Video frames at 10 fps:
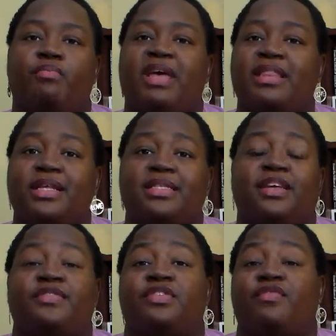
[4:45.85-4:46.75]
methods
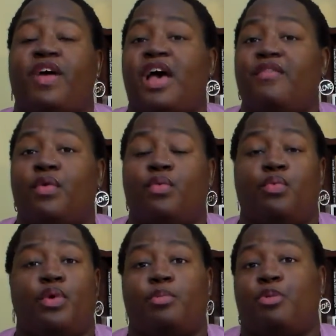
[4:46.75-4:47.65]
of survival
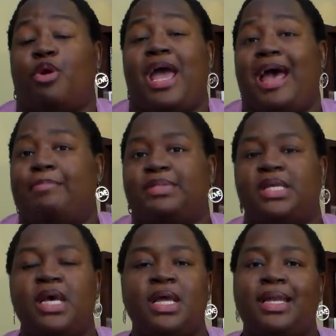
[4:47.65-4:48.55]
were perhaps